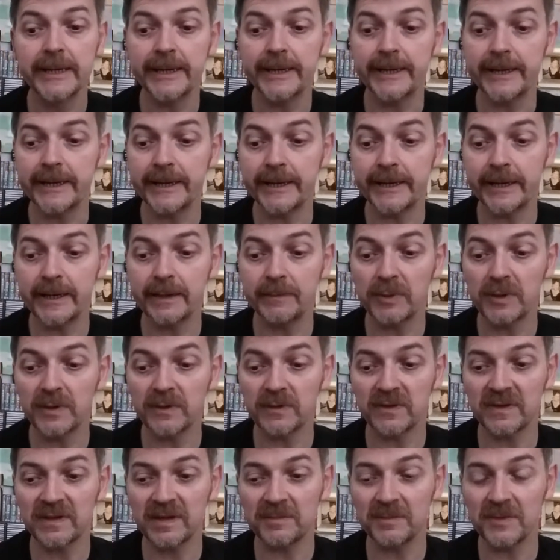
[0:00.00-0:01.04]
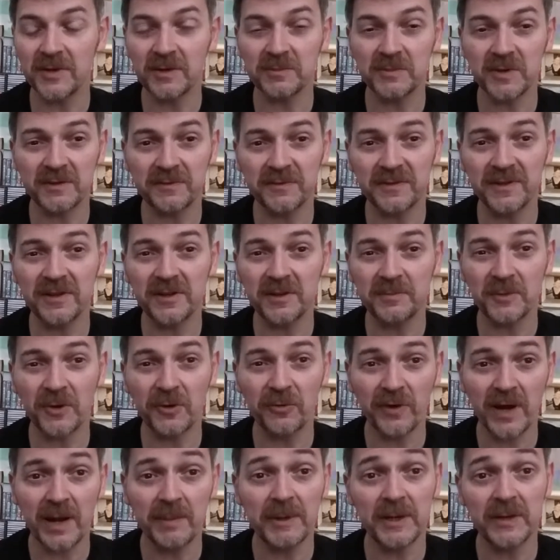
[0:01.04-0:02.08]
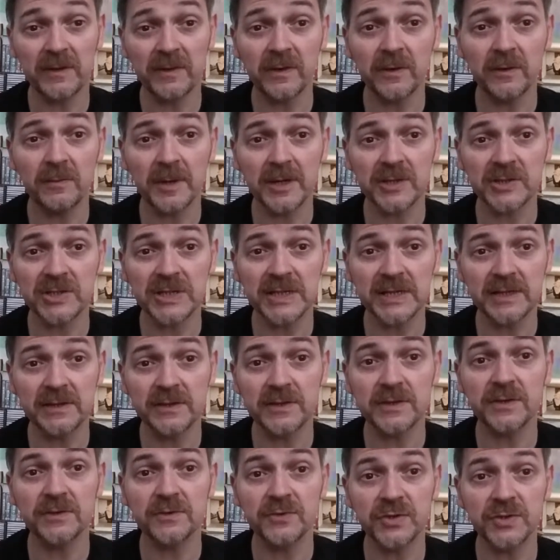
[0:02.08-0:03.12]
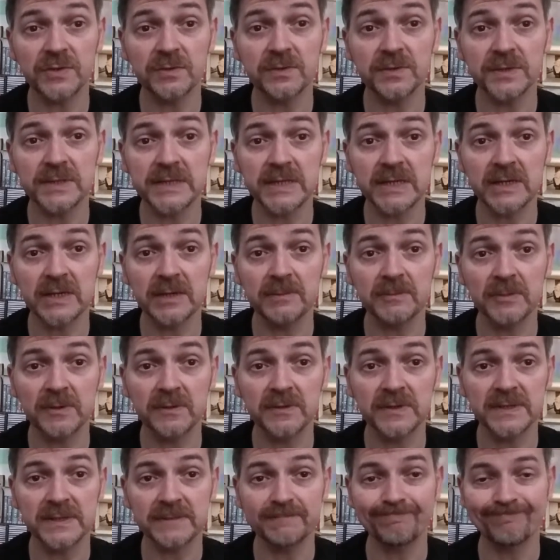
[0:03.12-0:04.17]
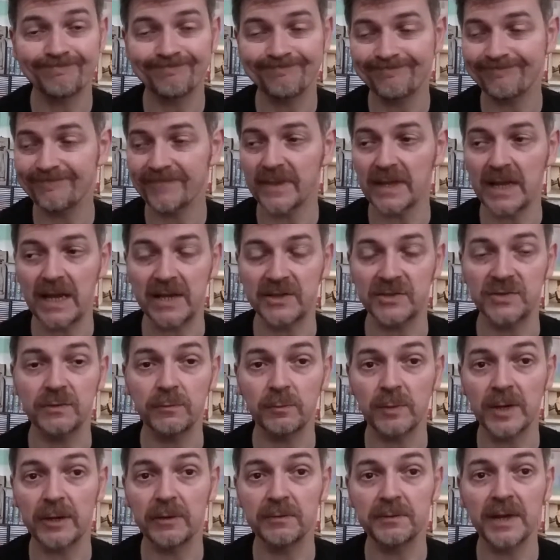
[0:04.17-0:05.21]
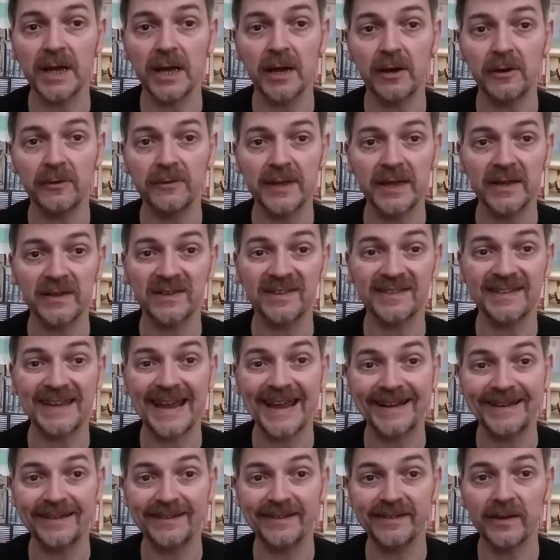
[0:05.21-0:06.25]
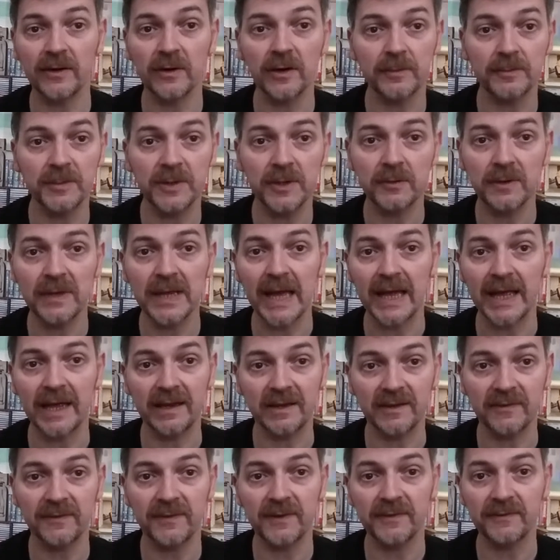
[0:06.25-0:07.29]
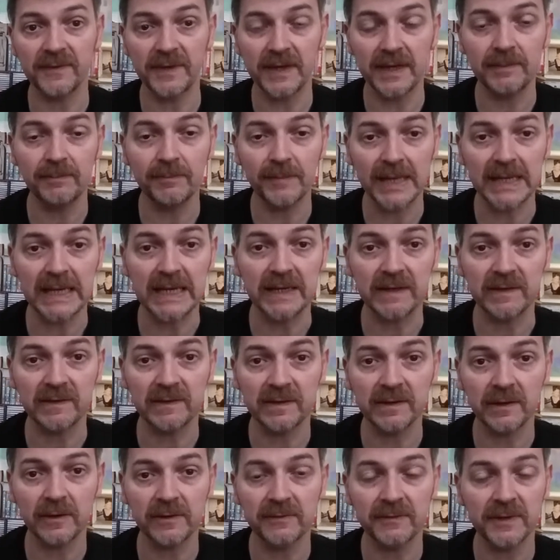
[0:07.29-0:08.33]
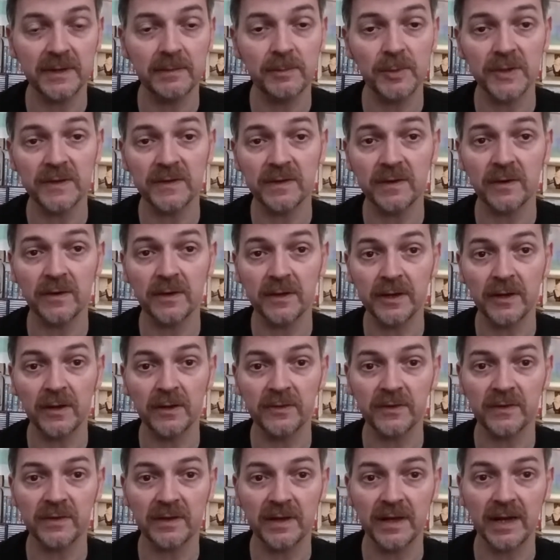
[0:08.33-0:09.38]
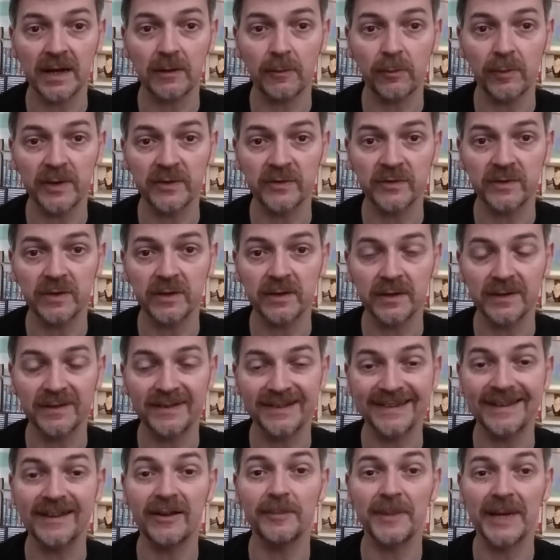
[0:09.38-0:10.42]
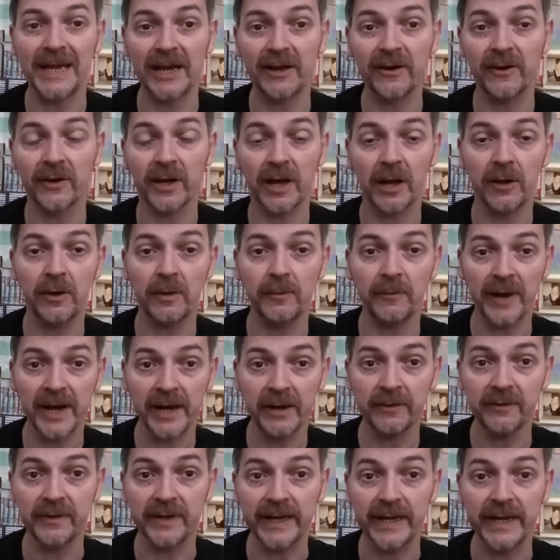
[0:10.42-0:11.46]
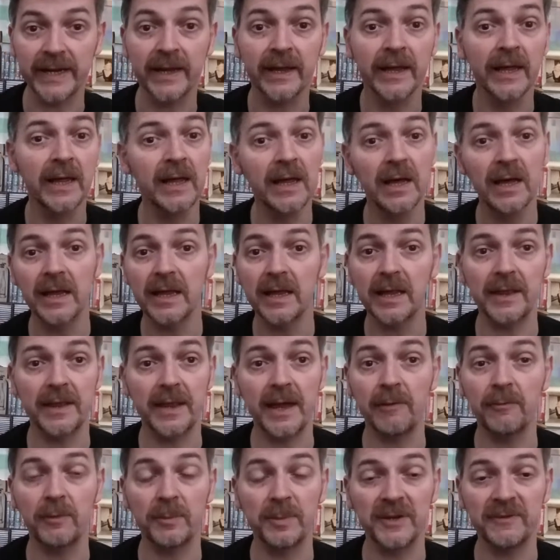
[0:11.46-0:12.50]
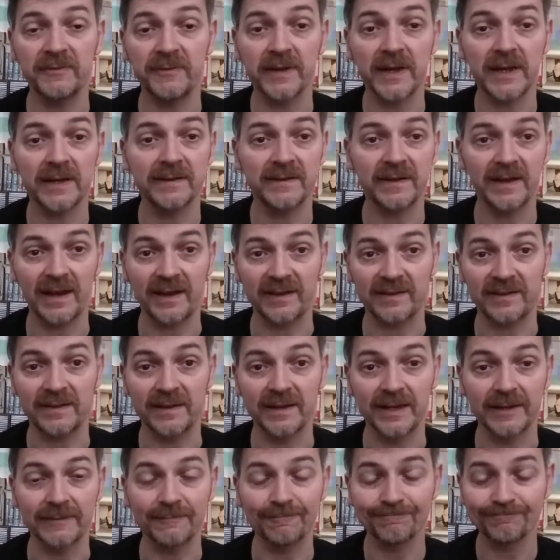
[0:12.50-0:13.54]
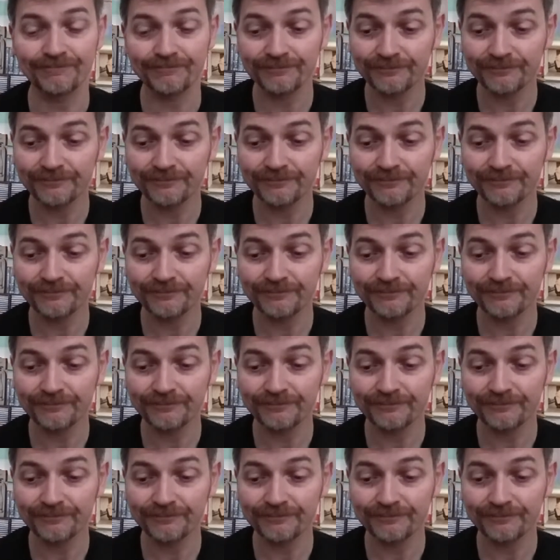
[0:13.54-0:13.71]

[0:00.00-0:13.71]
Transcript: because sometimes I feel I'm cramming too much in too short a time, because as you well know, their standard time you get is 15 minutes. So if anybody's got an answer to that question and tell me how I go around it, that would be fantastic.